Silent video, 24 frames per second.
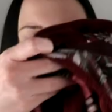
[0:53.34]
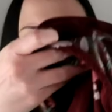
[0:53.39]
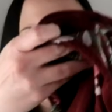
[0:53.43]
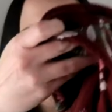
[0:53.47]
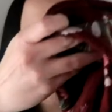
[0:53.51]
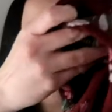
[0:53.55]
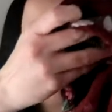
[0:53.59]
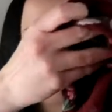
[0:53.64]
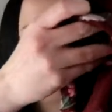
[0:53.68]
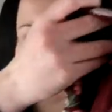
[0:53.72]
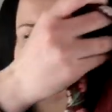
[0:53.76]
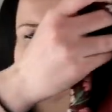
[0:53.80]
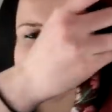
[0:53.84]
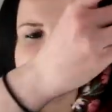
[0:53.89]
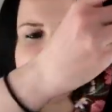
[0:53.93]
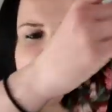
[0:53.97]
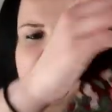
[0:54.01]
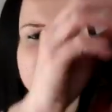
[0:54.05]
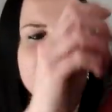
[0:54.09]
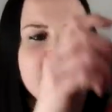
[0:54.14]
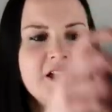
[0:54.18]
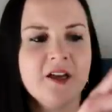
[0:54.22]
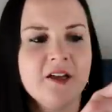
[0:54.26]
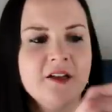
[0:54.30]
It's just
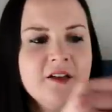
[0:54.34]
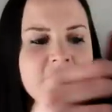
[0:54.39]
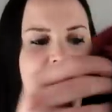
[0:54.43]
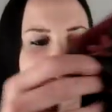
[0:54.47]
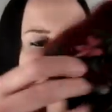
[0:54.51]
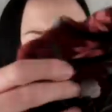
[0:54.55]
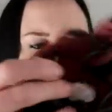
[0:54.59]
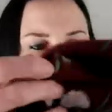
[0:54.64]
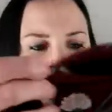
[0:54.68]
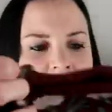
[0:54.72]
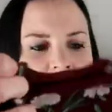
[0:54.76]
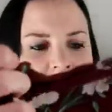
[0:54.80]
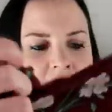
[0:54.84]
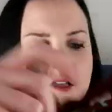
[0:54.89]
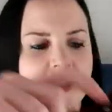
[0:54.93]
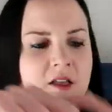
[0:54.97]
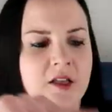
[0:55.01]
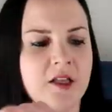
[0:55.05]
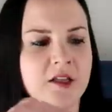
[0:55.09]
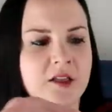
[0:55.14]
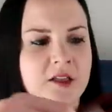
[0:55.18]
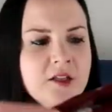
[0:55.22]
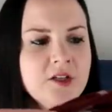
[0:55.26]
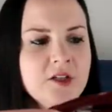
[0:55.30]
like a
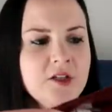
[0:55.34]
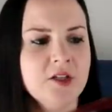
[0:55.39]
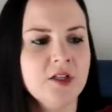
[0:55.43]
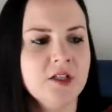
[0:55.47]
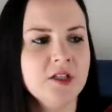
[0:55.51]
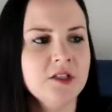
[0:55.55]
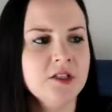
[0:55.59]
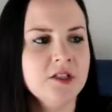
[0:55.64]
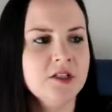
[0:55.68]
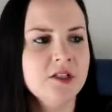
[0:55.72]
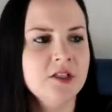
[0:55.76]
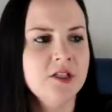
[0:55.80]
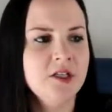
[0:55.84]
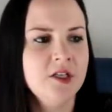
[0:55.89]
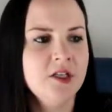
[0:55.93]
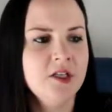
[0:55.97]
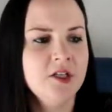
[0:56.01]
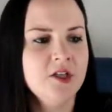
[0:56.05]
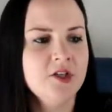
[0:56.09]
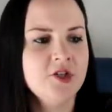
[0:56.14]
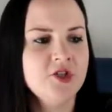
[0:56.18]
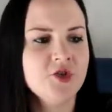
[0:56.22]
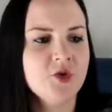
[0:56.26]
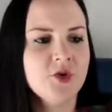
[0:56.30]
little
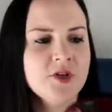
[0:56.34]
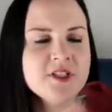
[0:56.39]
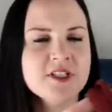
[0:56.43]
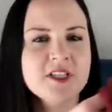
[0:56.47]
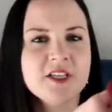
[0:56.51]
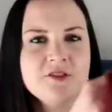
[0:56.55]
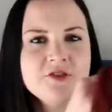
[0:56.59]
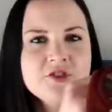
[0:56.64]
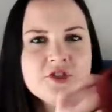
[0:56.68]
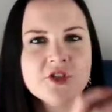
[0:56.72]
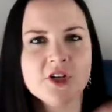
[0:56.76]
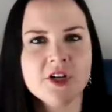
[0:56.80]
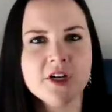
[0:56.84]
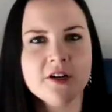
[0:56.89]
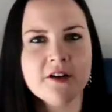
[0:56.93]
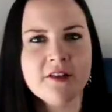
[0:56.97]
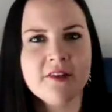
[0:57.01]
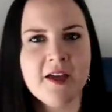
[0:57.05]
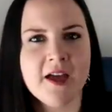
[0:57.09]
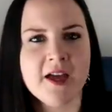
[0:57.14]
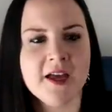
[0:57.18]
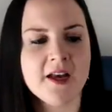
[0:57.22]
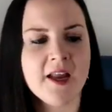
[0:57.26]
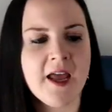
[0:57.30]
short sleeve shirt
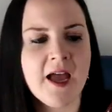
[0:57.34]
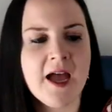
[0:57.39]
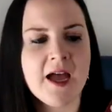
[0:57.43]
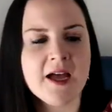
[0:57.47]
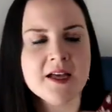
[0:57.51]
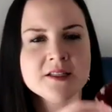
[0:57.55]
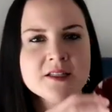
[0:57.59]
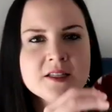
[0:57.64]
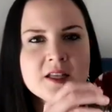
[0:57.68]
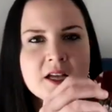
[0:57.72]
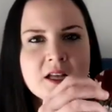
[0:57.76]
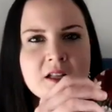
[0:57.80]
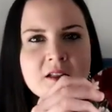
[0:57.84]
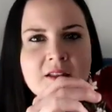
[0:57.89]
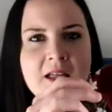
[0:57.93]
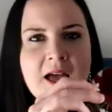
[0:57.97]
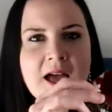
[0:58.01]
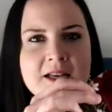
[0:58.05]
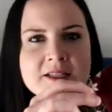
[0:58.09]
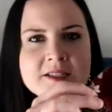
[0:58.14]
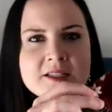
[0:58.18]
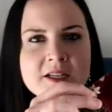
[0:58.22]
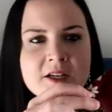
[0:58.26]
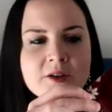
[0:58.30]
that has like
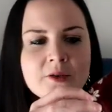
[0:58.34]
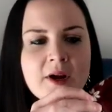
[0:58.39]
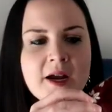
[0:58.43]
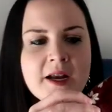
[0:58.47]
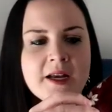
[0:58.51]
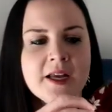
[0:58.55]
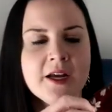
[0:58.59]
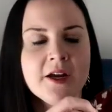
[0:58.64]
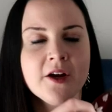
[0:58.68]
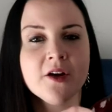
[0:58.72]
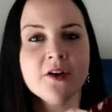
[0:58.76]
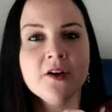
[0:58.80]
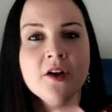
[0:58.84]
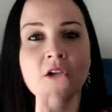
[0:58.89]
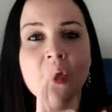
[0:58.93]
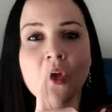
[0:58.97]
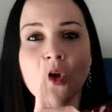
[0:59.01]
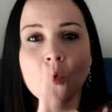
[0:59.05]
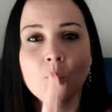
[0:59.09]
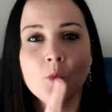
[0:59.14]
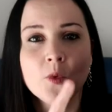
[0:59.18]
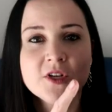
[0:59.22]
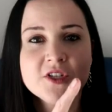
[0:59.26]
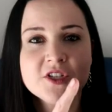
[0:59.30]
elastic right here,
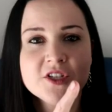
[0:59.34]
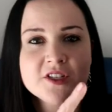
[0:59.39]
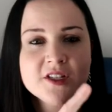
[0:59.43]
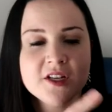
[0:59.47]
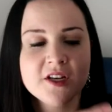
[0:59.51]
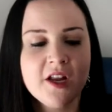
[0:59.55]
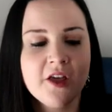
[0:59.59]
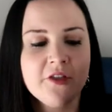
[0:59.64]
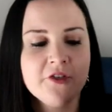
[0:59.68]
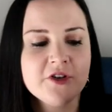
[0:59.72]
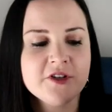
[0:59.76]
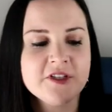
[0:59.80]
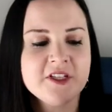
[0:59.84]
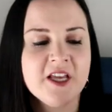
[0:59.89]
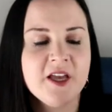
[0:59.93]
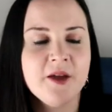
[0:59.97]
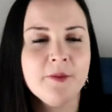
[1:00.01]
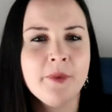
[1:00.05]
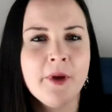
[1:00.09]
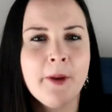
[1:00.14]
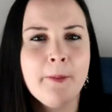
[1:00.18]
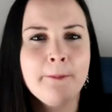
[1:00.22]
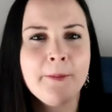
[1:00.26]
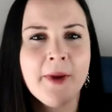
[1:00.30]
which is another
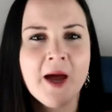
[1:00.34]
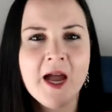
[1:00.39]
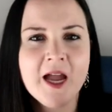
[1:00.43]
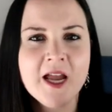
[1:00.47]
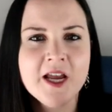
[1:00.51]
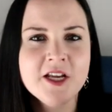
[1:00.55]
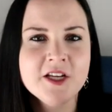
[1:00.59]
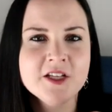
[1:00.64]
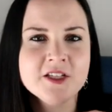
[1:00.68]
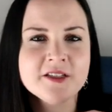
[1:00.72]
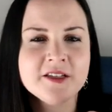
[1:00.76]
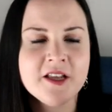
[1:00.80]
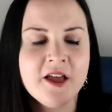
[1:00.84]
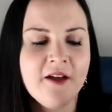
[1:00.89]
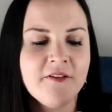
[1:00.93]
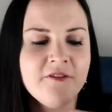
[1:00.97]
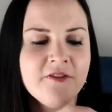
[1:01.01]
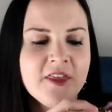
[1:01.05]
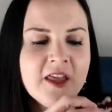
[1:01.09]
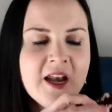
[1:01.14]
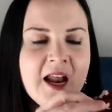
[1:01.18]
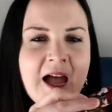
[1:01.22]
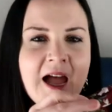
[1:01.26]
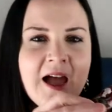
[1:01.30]
tip. Buy
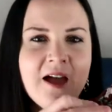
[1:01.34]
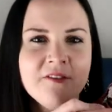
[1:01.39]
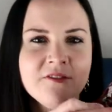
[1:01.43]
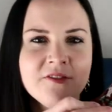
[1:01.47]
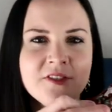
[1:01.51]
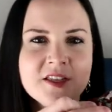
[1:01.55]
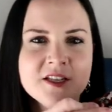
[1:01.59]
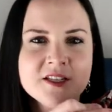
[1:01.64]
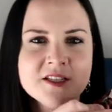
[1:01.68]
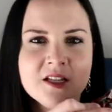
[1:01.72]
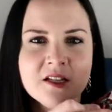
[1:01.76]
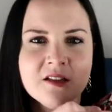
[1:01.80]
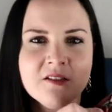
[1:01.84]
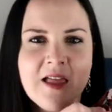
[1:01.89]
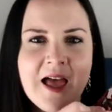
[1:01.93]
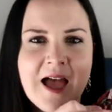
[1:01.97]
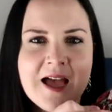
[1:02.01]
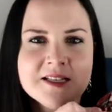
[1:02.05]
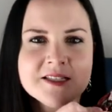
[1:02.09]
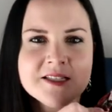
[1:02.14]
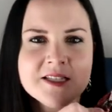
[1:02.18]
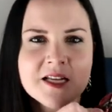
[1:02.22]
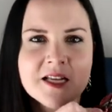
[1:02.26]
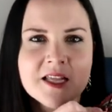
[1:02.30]
stuff that have these
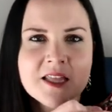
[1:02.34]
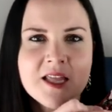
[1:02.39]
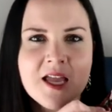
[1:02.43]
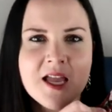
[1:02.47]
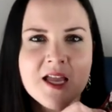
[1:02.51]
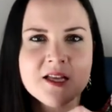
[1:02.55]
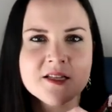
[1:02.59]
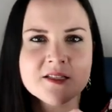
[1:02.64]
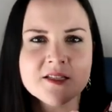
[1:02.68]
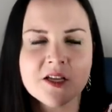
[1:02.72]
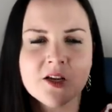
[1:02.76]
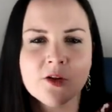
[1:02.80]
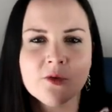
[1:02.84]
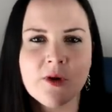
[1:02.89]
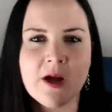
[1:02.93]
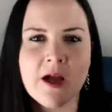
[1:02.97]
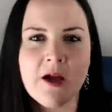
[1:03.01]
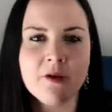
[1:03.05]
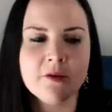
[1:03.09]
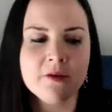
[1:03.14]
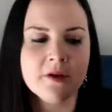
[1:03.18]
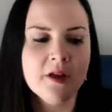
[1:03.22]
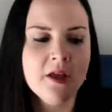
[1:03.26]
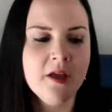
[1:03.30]
elastic things like
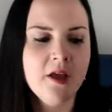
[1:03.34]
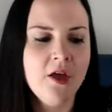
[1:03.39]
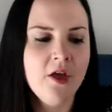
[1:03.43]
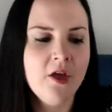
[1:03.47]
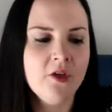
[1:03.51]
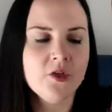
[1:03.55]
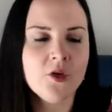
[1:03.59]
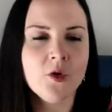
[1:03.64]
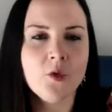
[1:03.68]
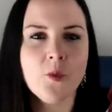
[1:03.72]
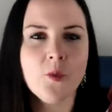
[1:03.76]
around the